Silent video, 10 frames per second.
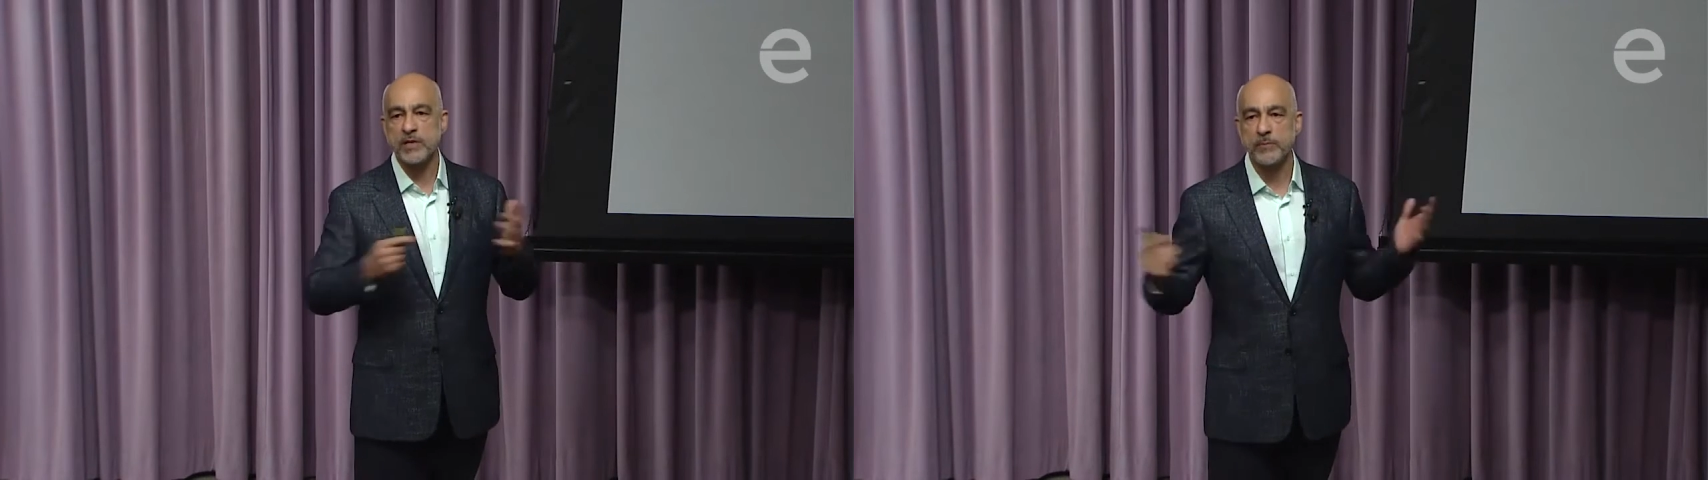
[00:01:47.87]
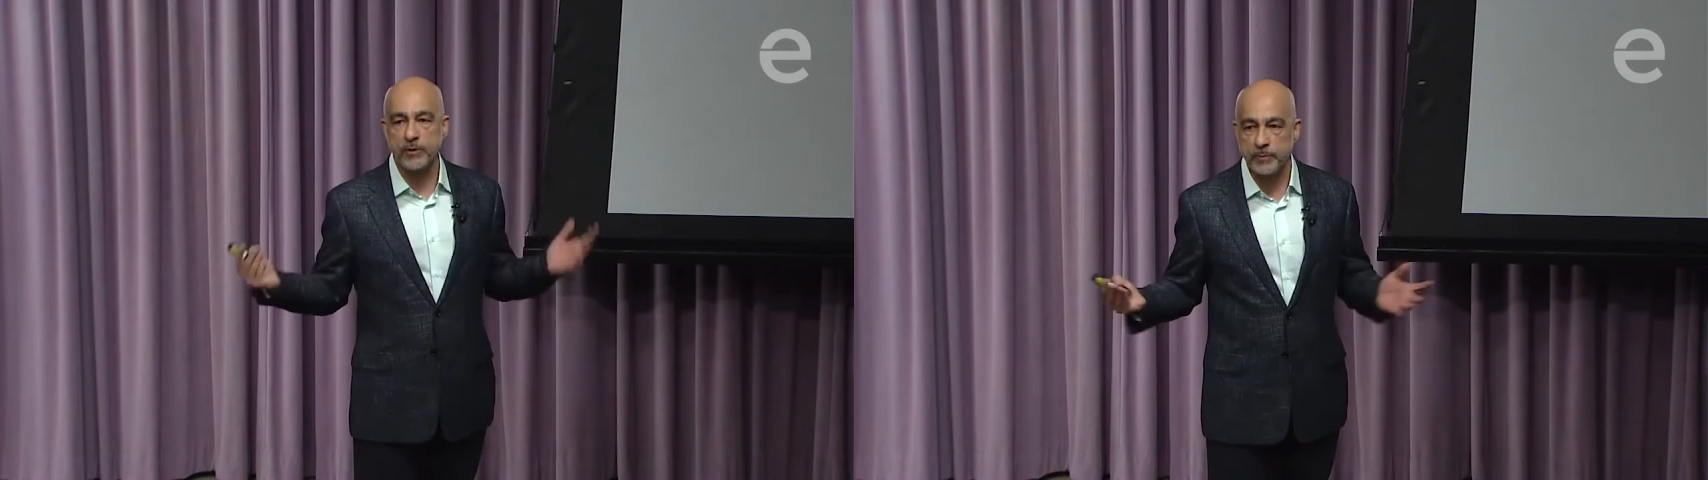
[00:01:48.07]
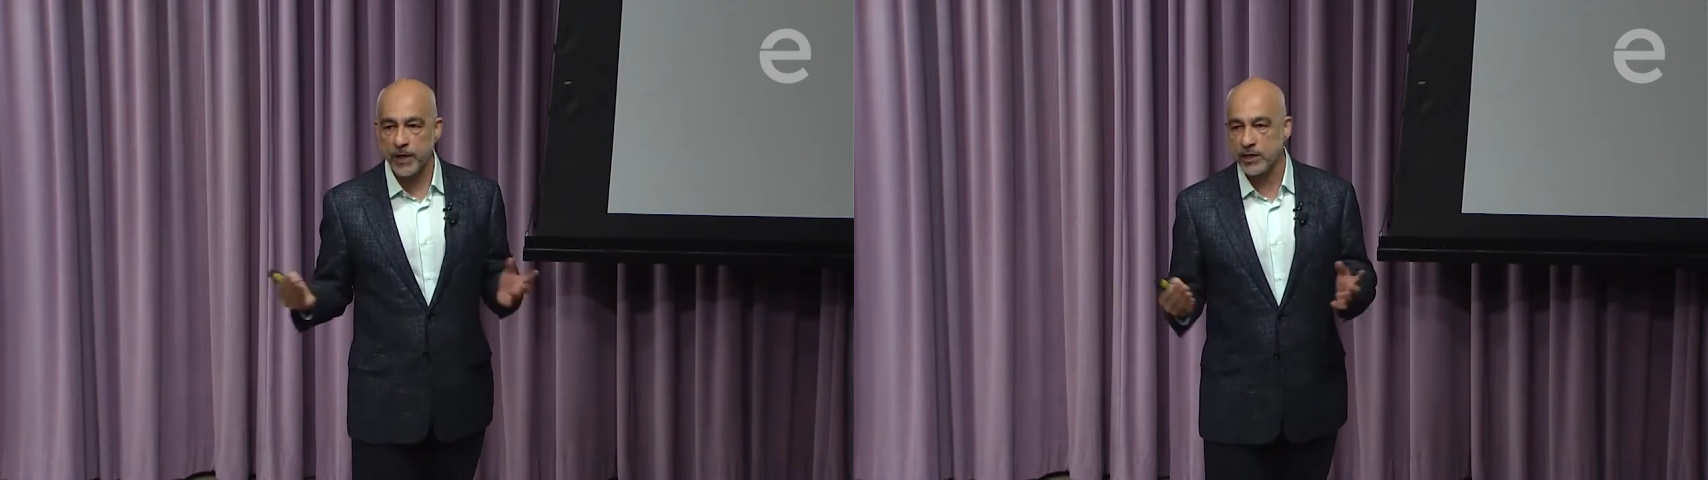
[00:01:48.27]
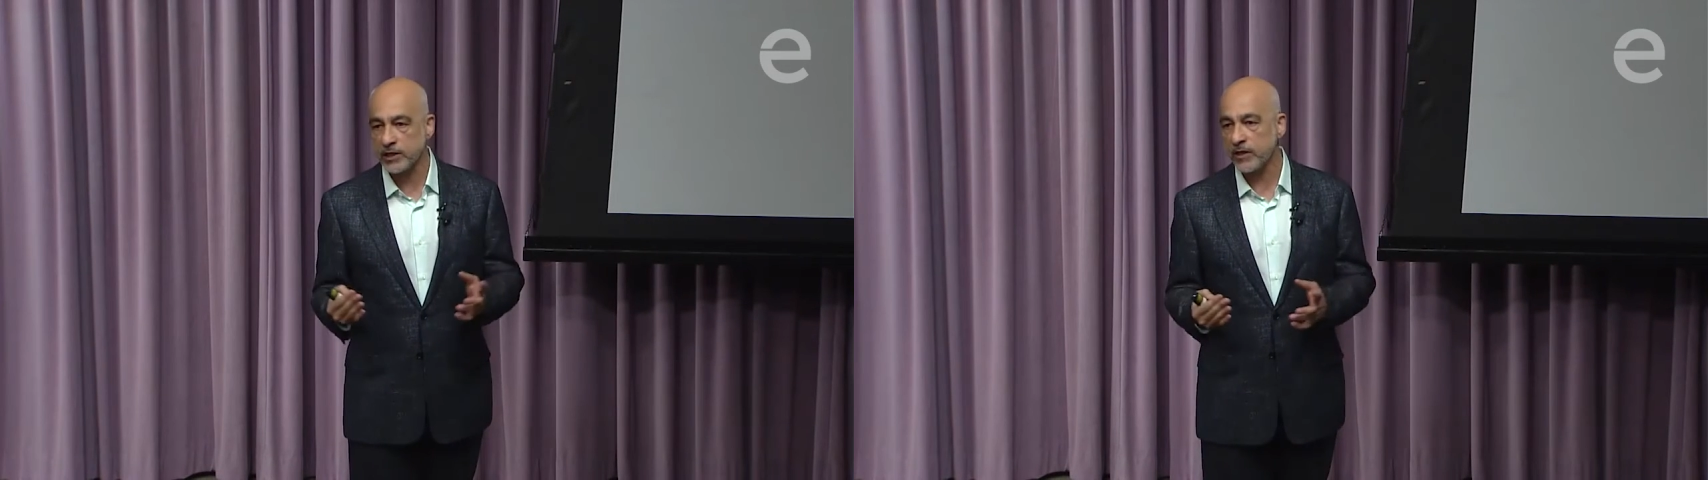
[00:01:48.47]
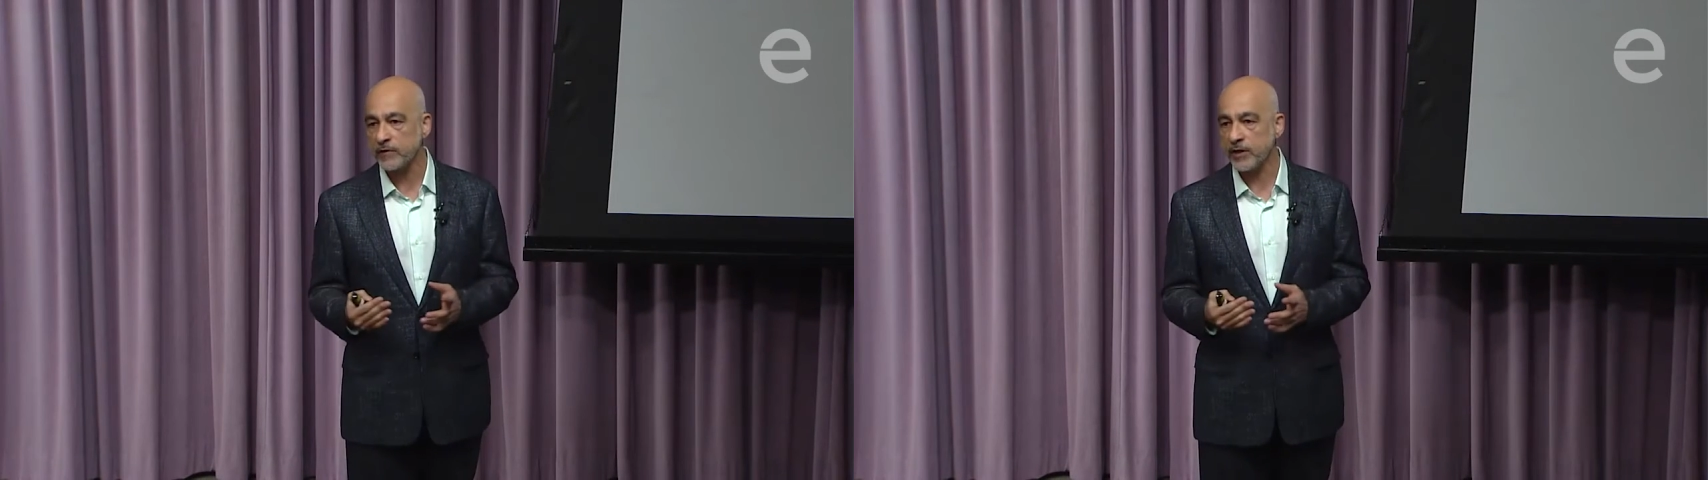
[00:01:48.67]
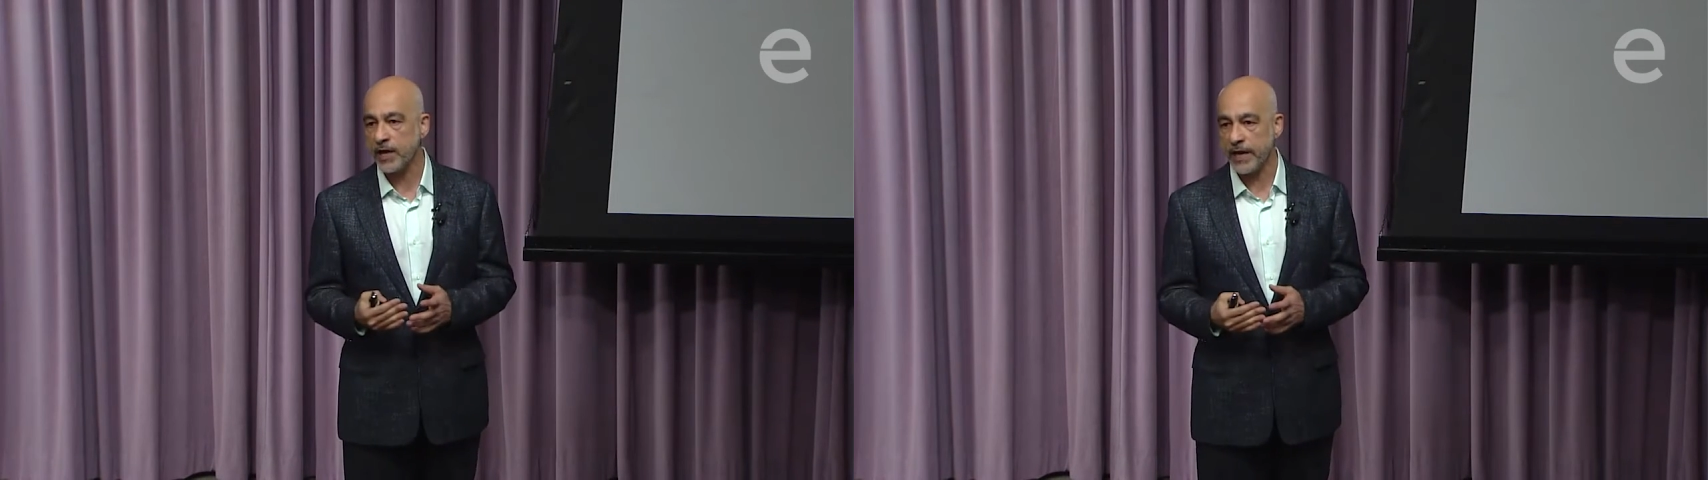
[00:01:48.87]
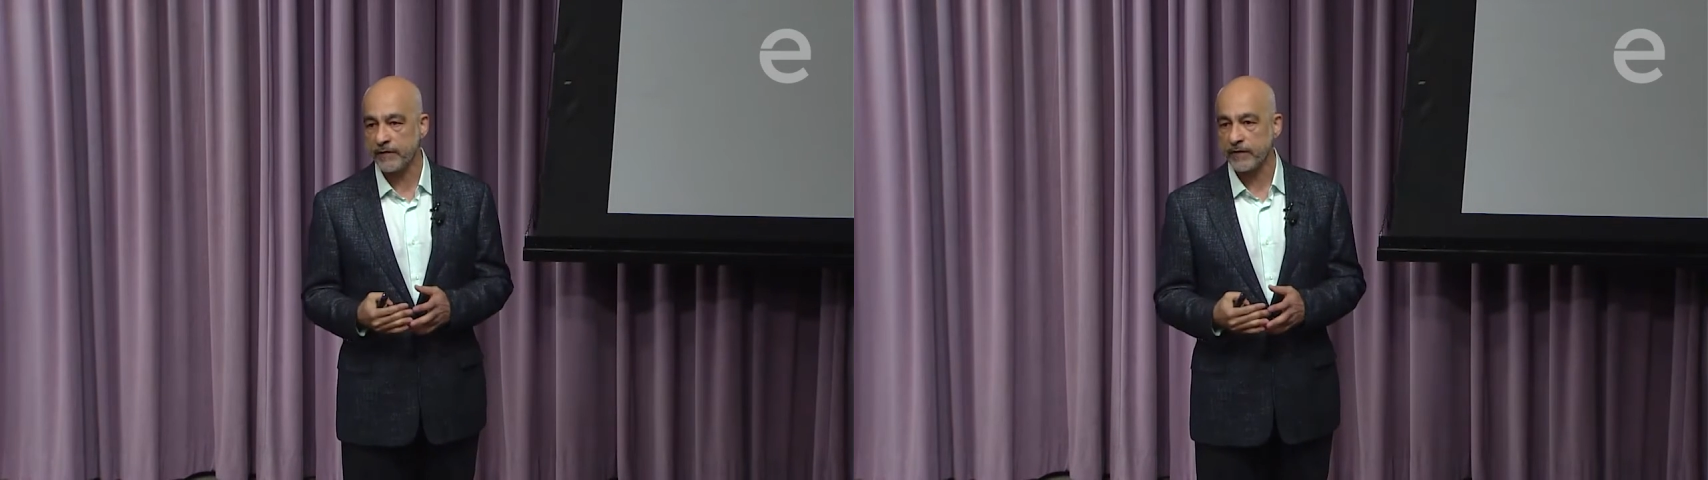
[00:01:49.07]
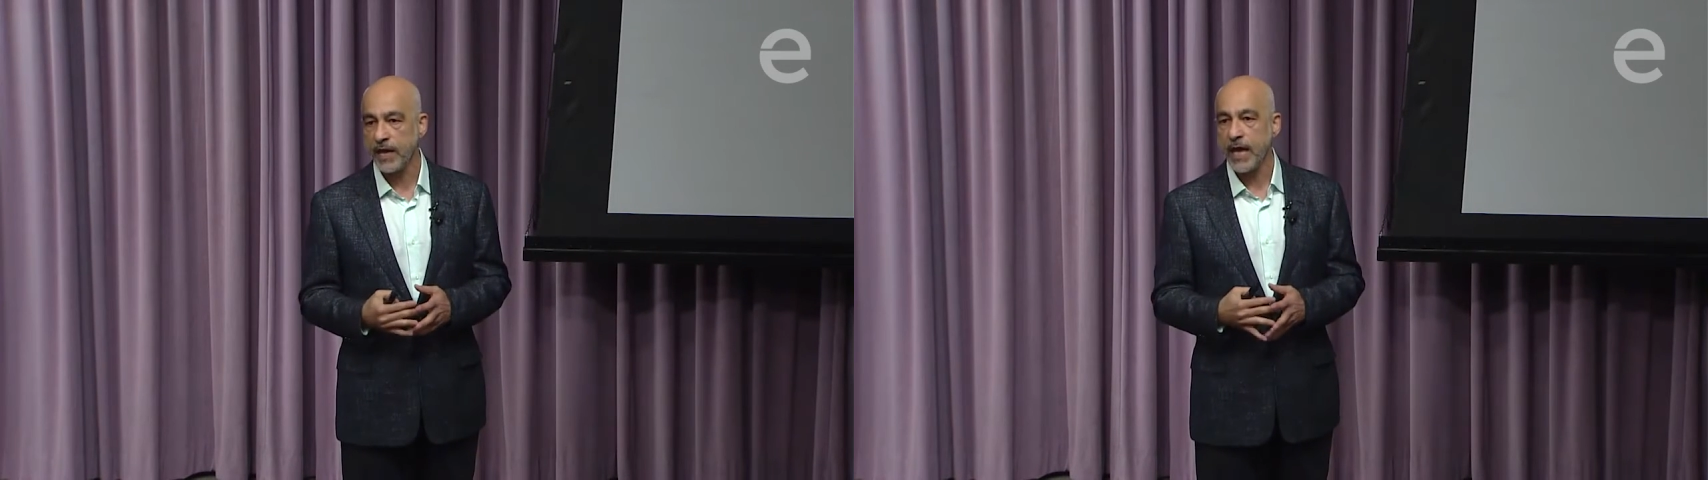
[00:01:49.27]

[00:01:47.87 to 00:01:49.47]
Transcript: important project of your life